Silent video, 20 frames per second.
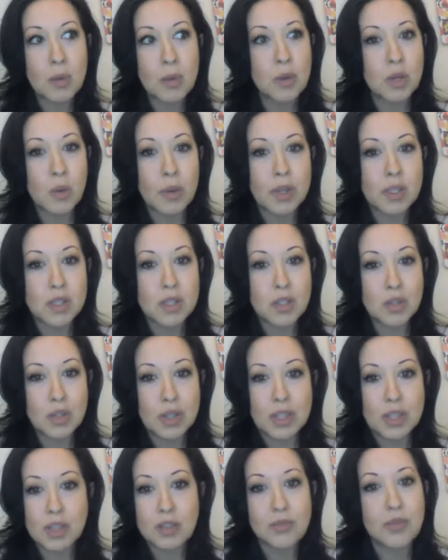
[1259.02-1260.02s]
they were going
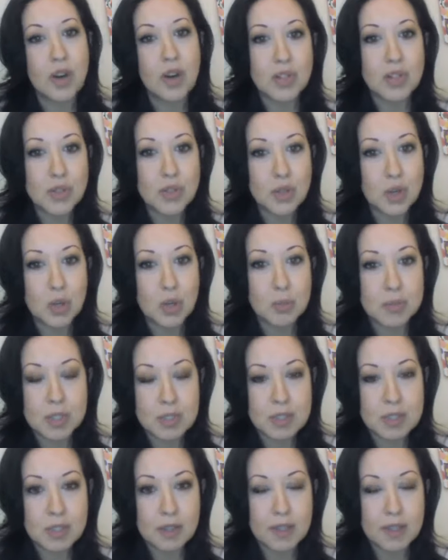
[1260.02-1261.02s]
into like the foster
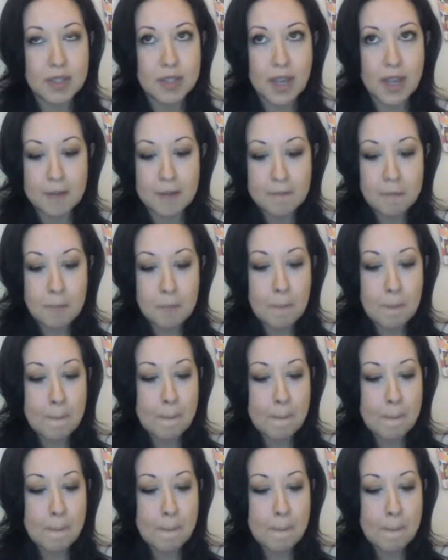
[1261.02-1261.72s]
homes and stuff like that.